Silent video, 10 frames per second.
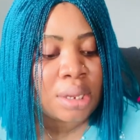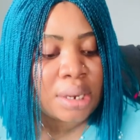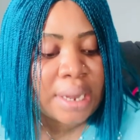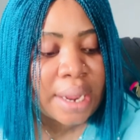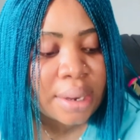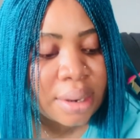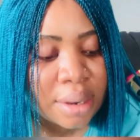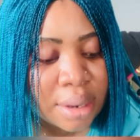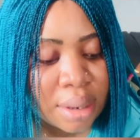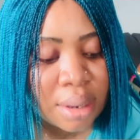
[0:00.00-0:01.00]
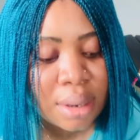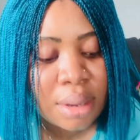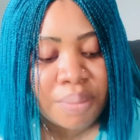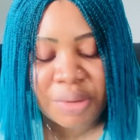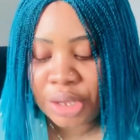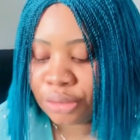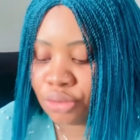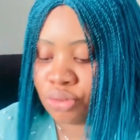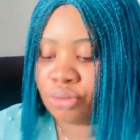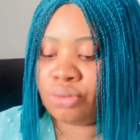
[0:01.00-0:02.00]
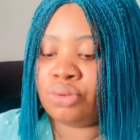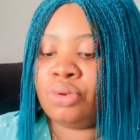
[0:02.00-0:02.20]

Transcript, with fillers: then begin to